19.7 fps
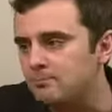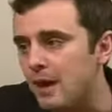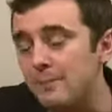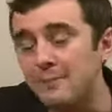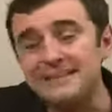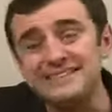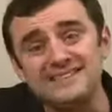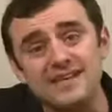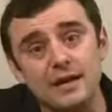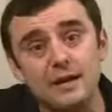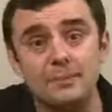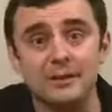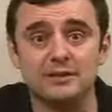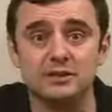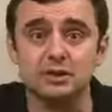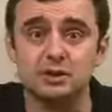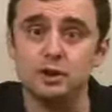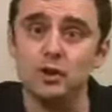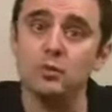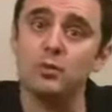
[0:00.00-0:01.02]
I'm excited about
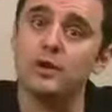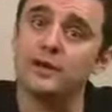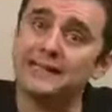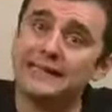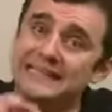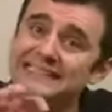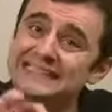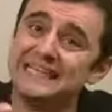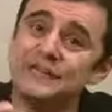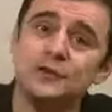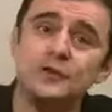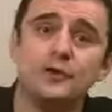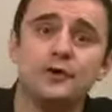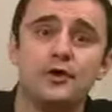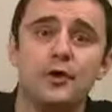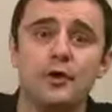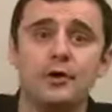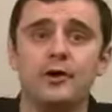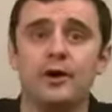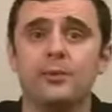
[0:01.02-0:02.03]
the show. We're going to continue to
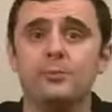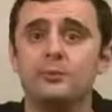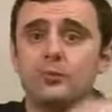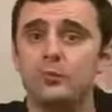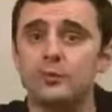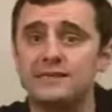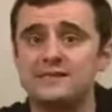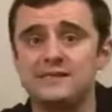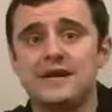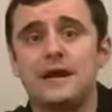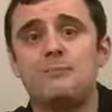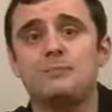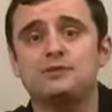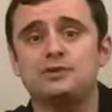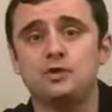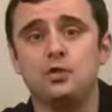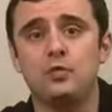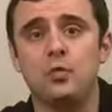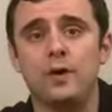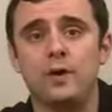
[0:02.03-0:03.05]
nerd it up. The Riesling
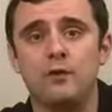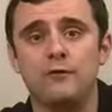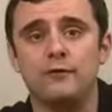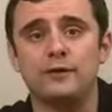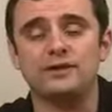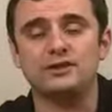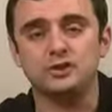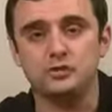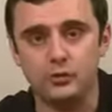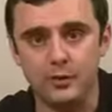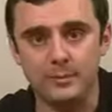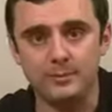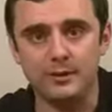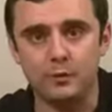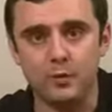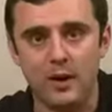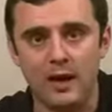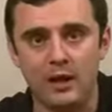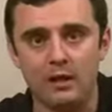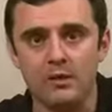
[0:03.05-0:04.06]
episode went over extremely
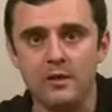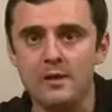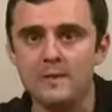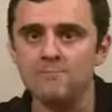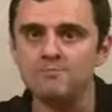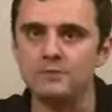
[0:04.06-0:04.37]
well.